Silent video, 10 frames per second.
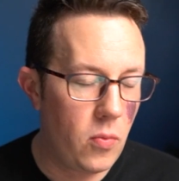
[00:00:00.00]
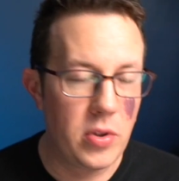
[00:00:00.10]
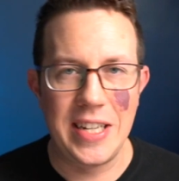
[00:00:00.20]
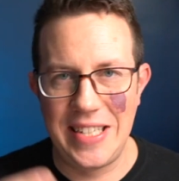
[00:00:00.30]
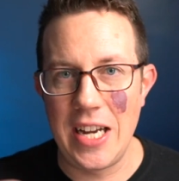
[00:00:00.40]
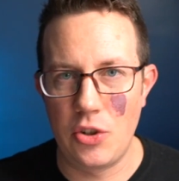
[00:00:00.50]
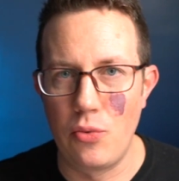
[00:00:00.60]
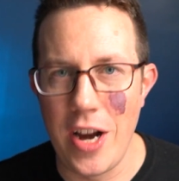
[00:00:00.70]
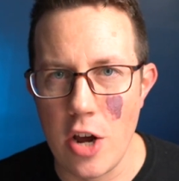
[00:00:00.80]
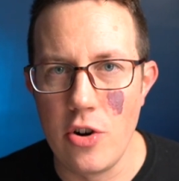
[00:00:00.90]
with like text
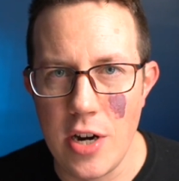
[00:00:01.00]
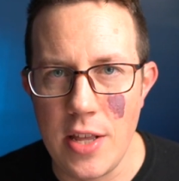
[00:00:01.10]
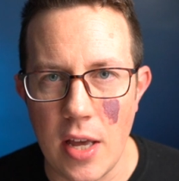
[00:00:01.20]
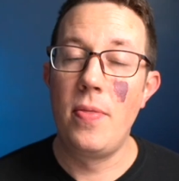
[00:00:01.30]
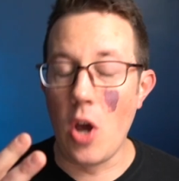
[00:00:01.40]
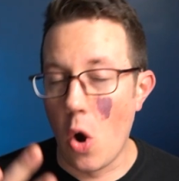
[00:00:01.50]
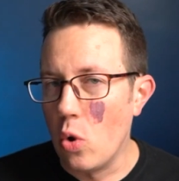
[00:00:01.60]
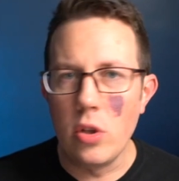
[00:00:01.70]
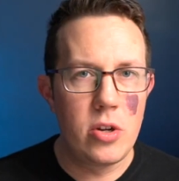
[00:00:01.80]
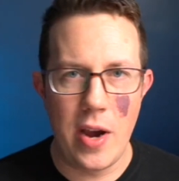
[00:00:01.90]
right underneath it. The
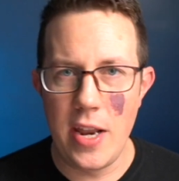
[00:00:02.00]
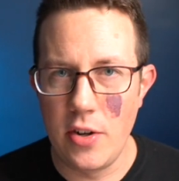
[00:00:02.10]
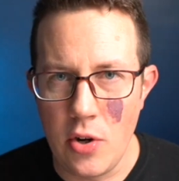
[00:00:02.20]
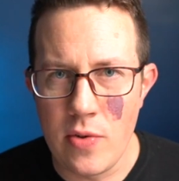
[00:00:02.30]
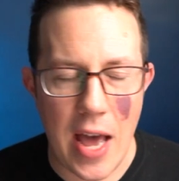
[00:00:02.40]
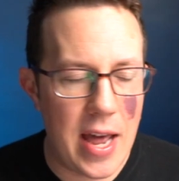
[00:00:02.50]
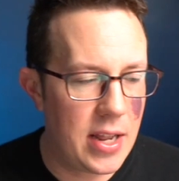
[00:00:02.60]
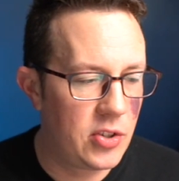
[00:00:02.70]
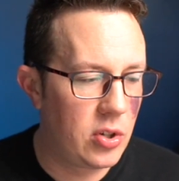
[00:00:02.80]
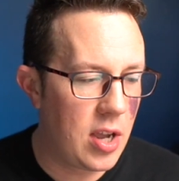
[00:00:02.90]
only way to do that
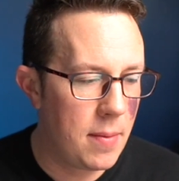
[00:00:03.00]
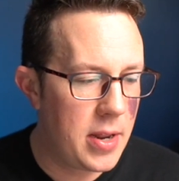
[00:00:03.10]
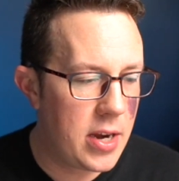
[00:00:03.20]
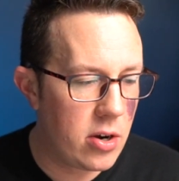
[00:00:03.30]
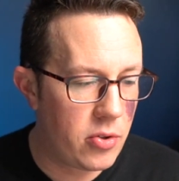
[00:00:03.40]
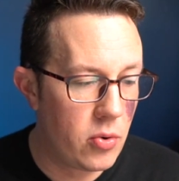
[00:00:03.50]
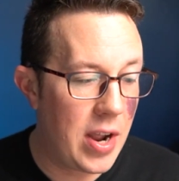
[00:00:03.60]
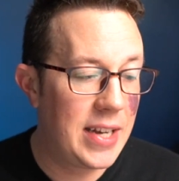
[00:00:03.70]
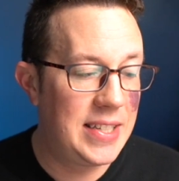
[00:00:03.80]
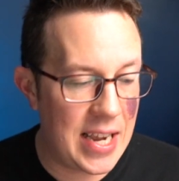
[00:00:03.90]
is to come in here through
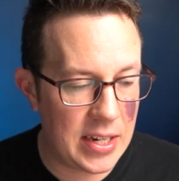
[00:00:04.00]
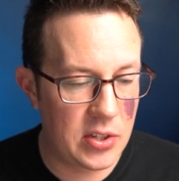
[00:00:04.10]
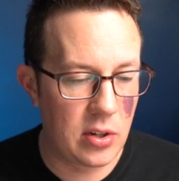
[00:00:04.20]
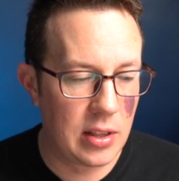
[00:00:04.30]
a text